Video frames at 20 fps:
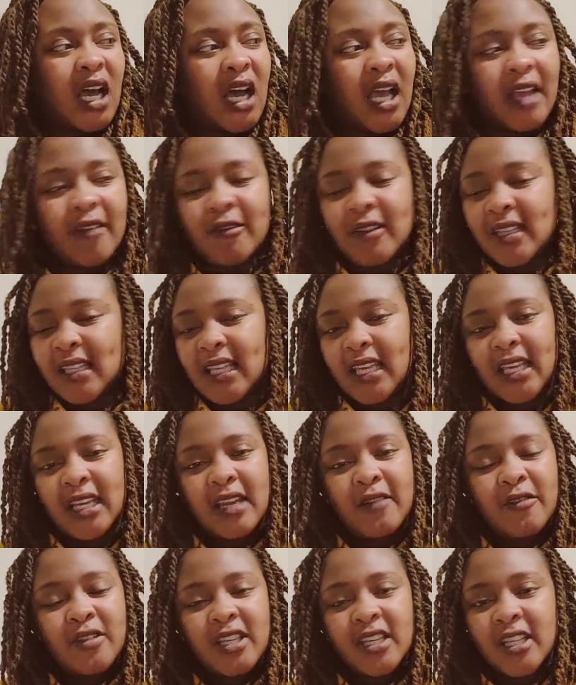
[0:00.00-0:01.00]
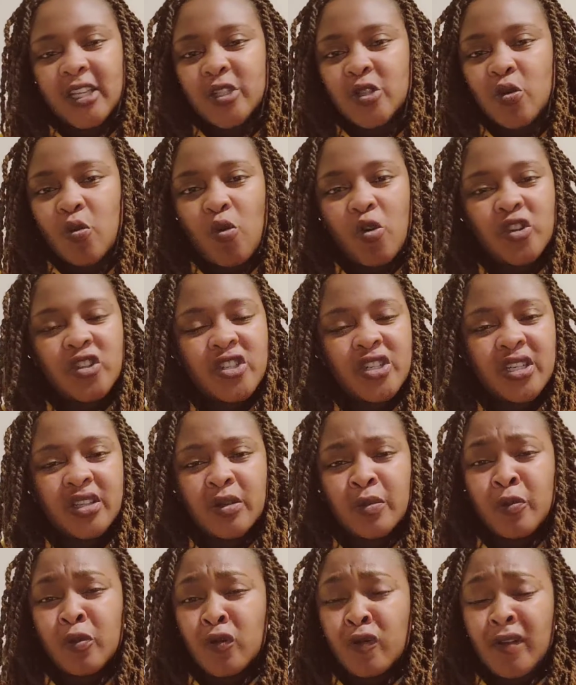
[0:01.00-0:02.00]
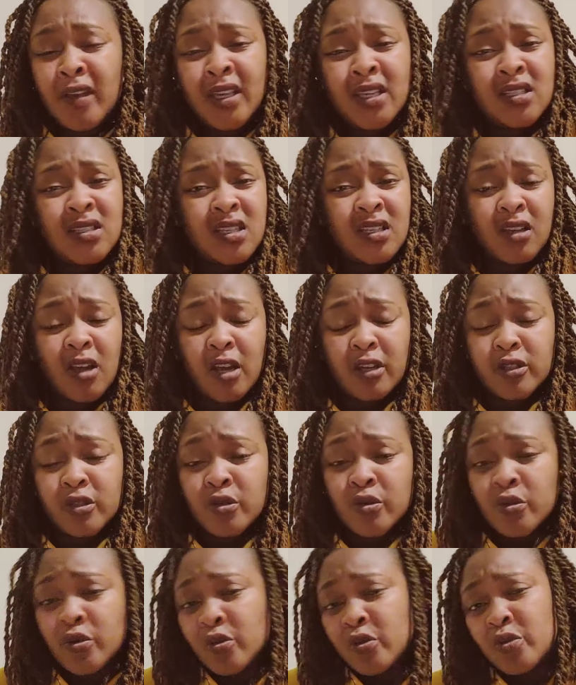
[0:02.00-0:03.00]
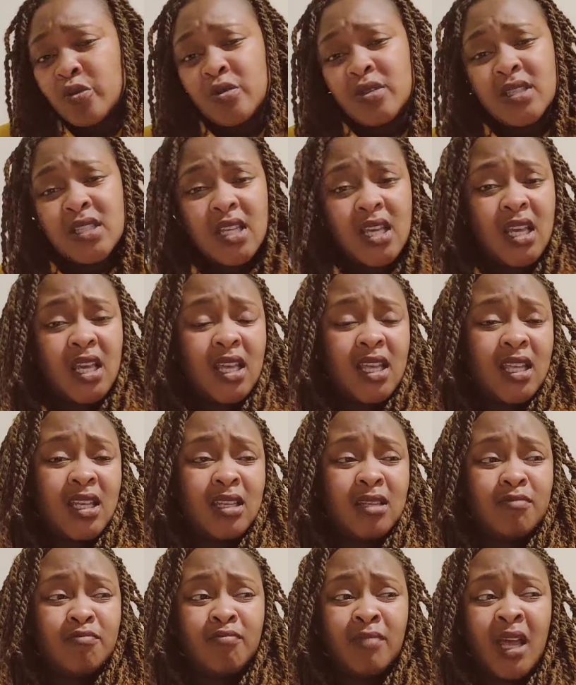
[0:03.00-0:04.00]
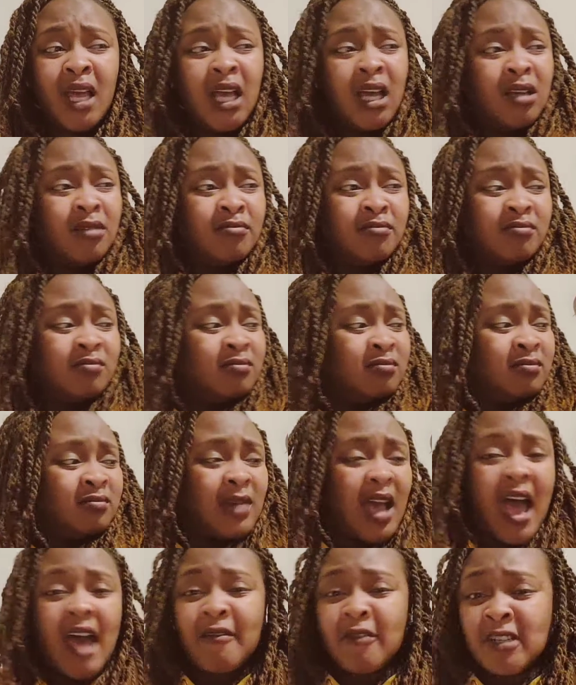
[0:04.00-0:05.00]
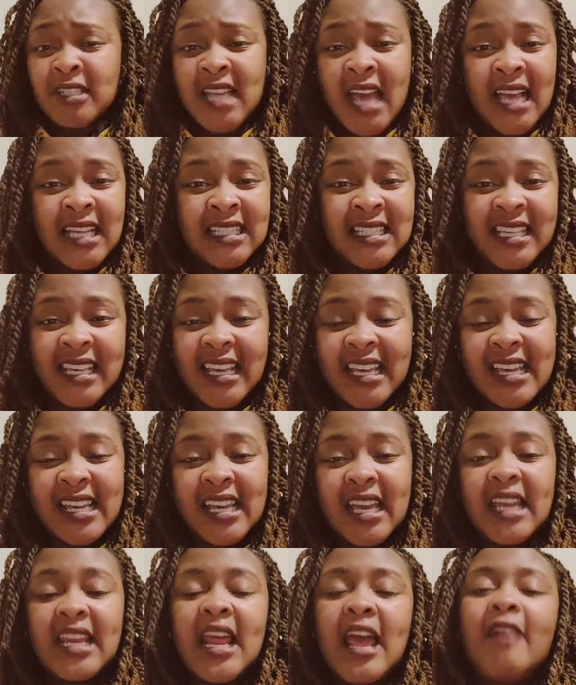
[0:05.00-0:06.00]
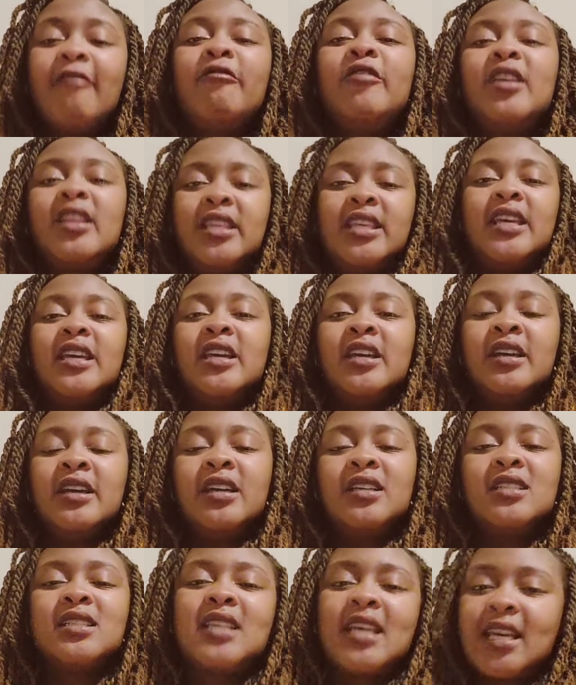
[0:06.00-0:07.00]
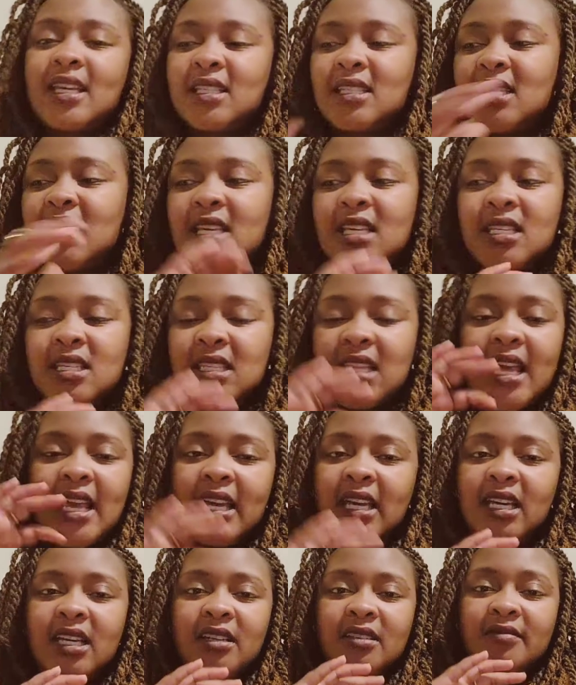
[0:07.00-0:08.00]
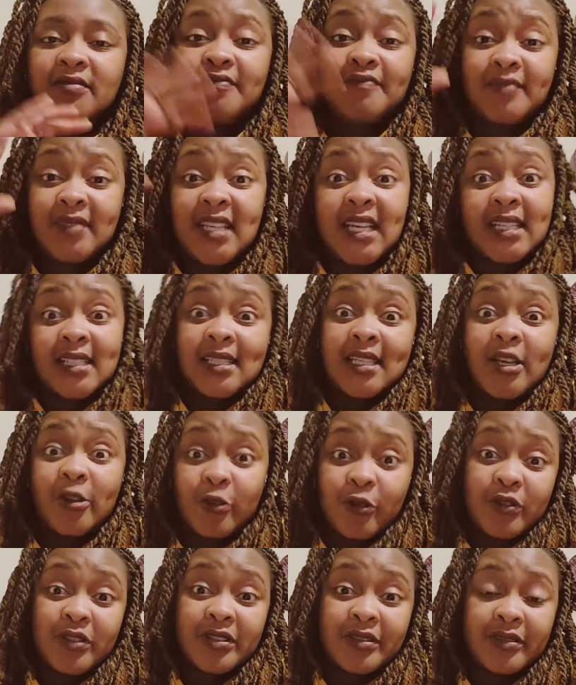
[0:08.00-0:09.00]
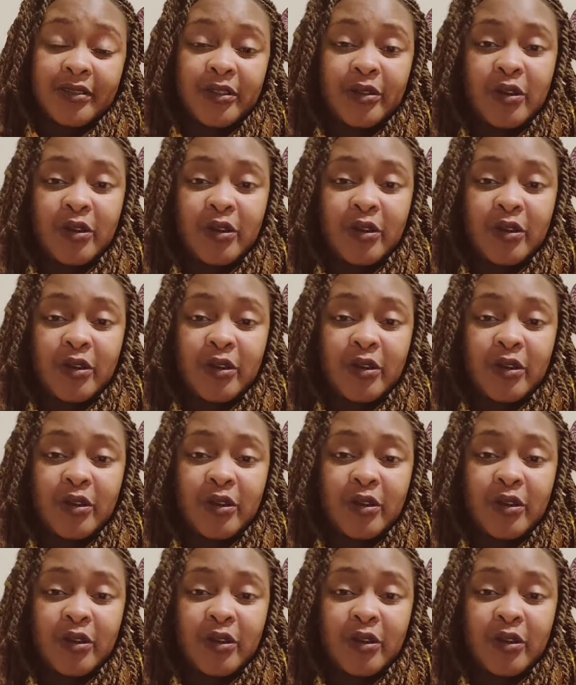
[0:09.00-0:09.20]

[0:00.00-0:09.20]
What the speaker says: everything that you're watching, the movies, in cartoons, in advertising, in everything, sex sells,